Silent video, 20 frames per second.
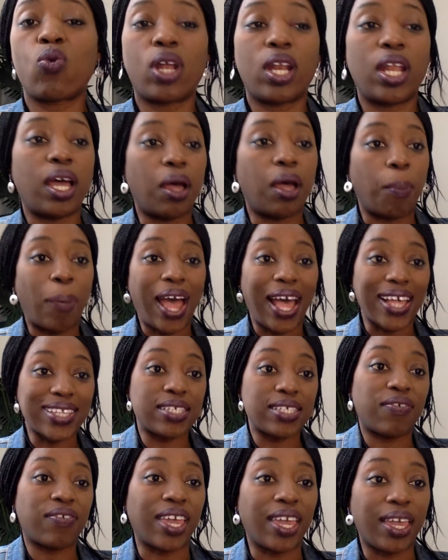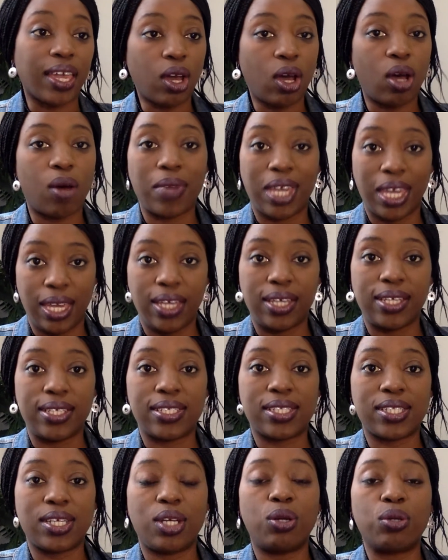what a passive income
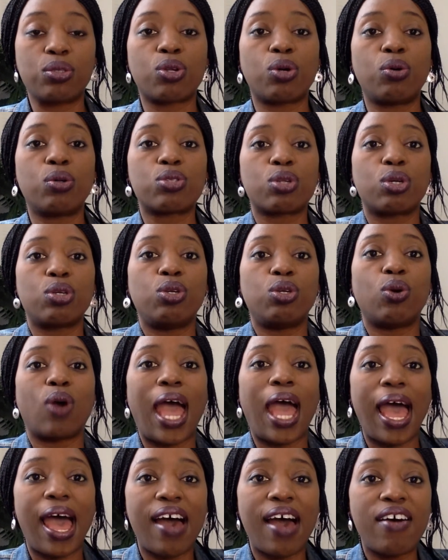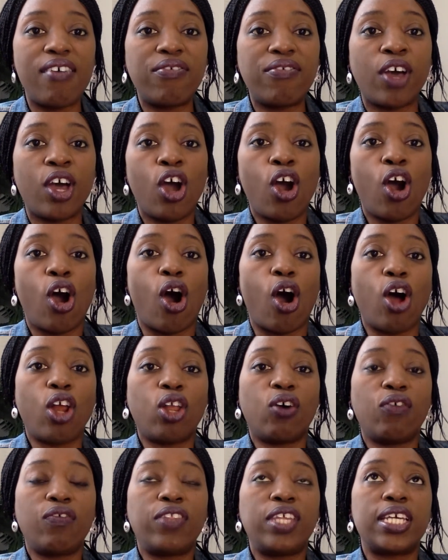is. So you have all
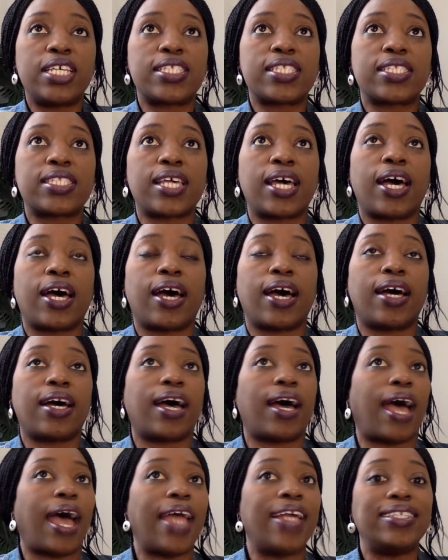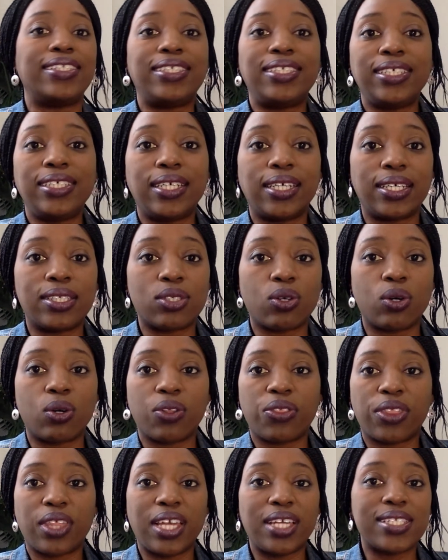of these ideas or
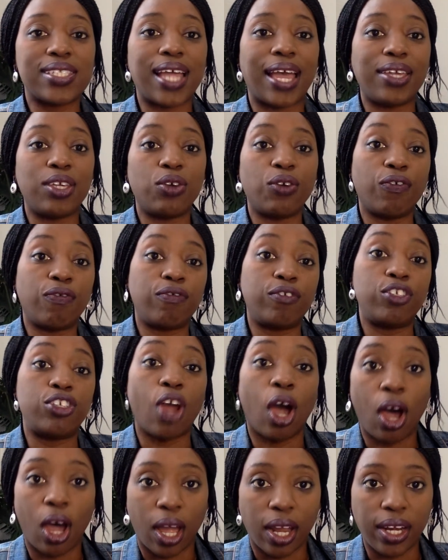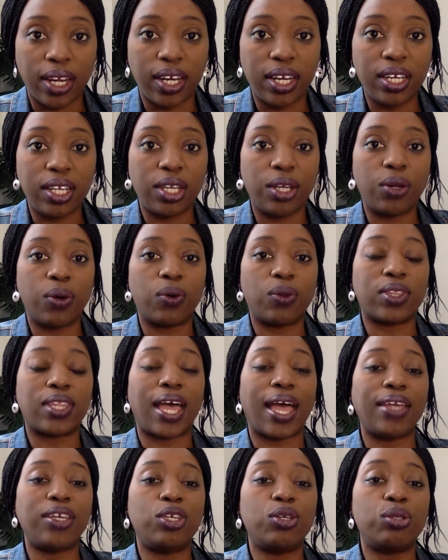things that you've done,
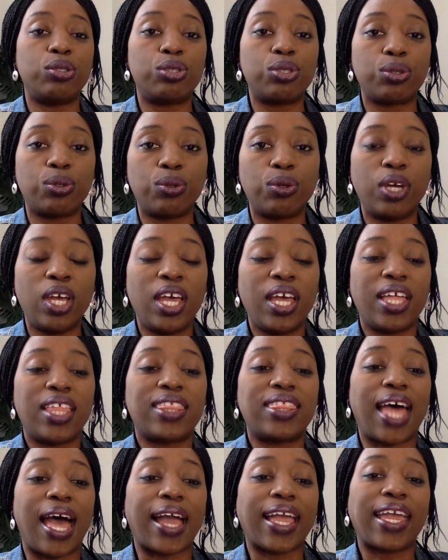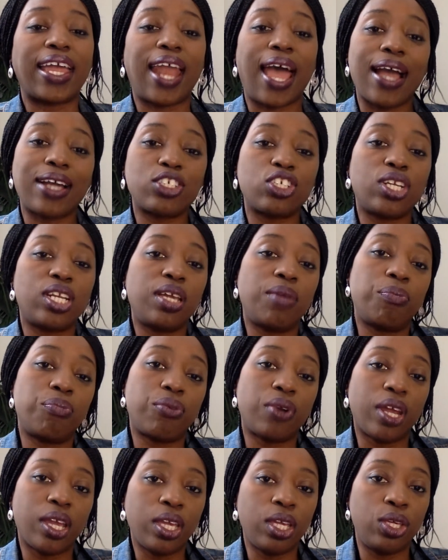that you do that can actually
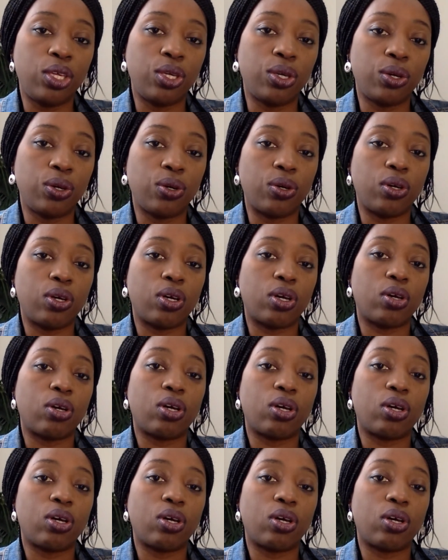bring you